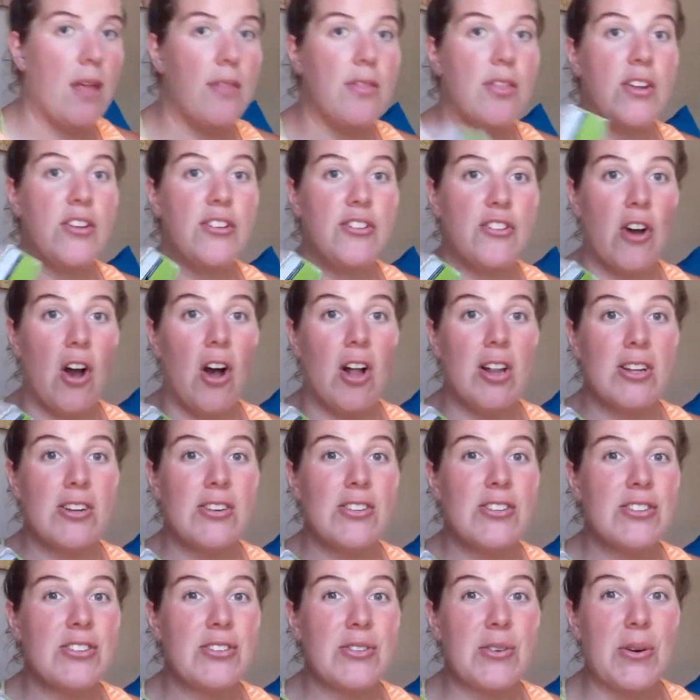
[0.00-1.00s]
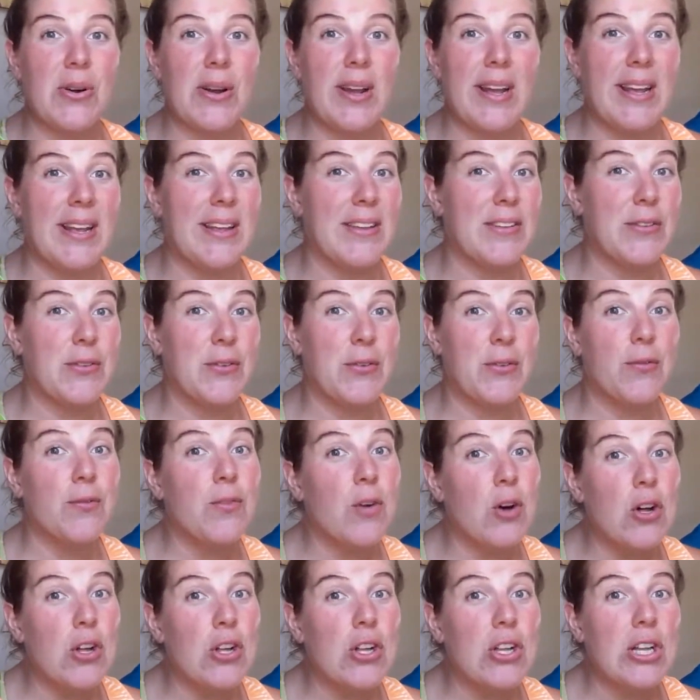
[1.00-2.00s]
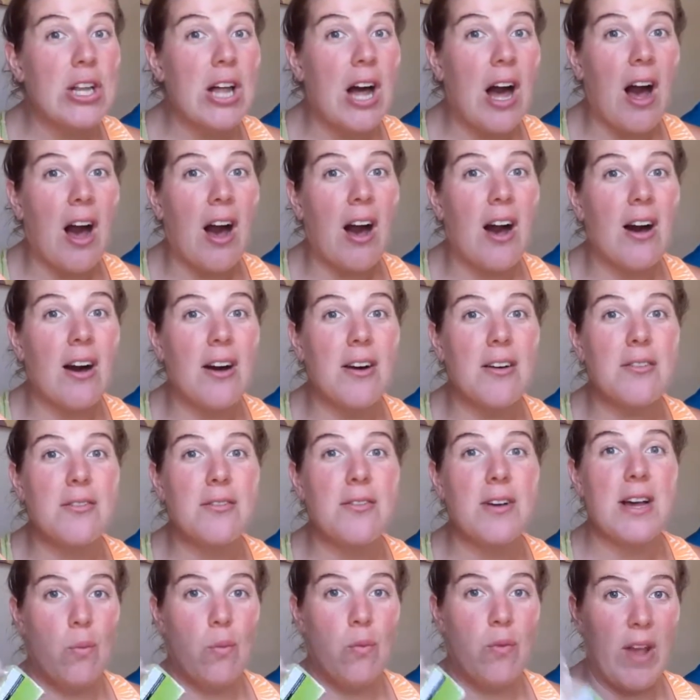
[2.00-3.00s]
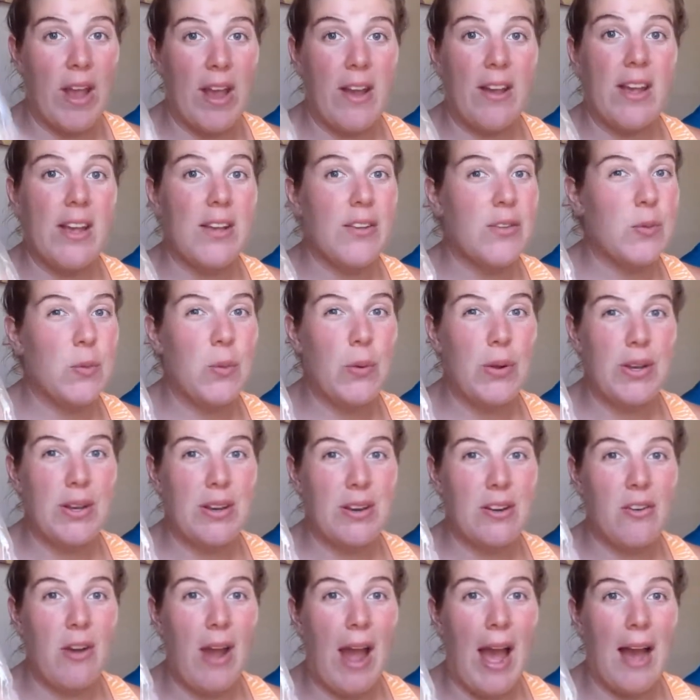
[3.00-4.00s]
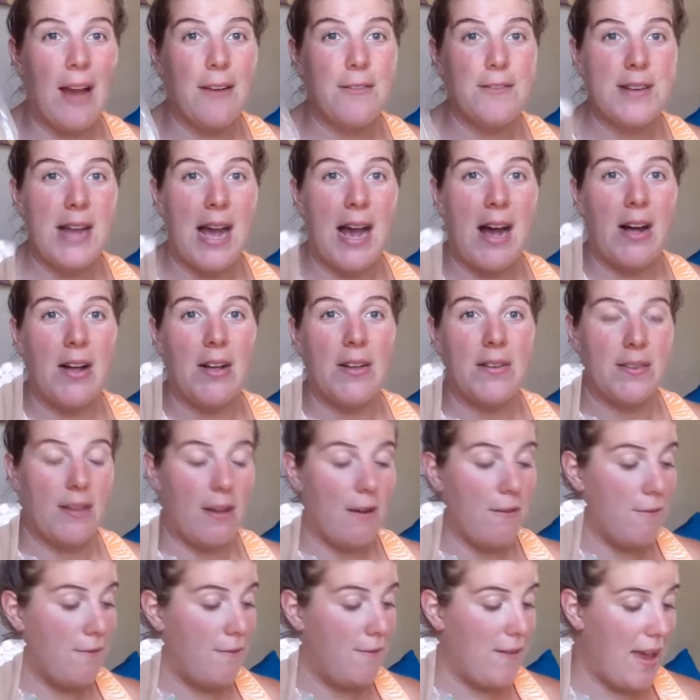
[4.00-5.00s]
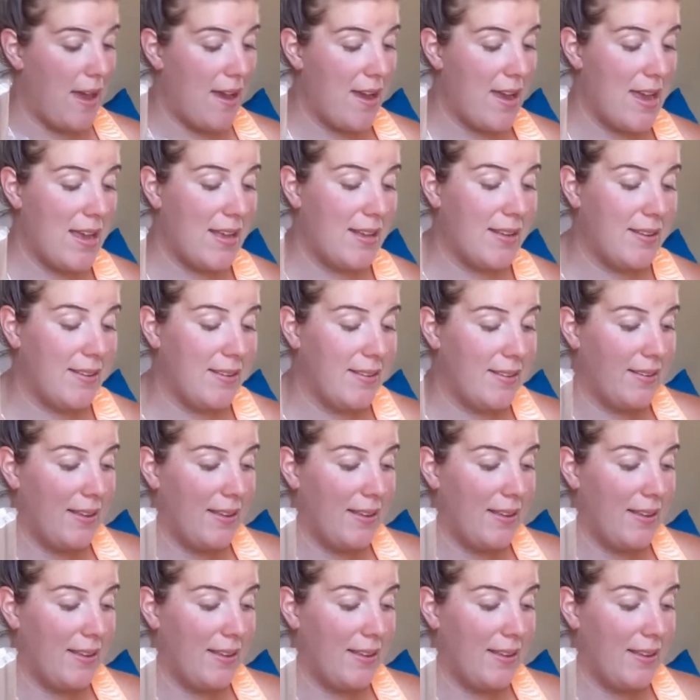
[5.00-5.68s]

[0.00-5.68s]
The dollar store is full of various wooden craft dowels of various